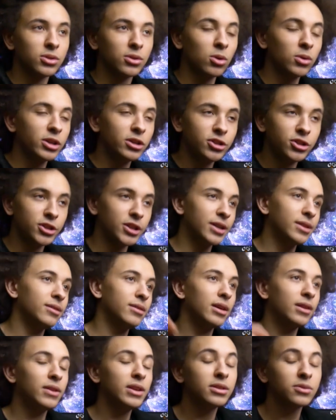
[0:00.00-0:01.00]
Holy shit.
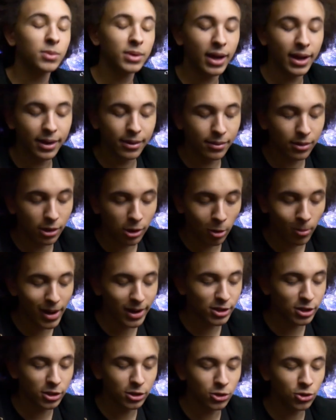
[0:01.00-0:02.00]
At least when I go
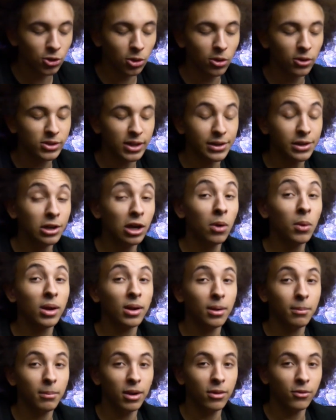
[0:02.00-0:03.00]
back to controllers, I know
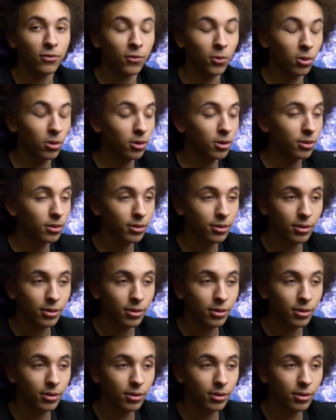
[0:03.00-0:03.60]
what I'm in for.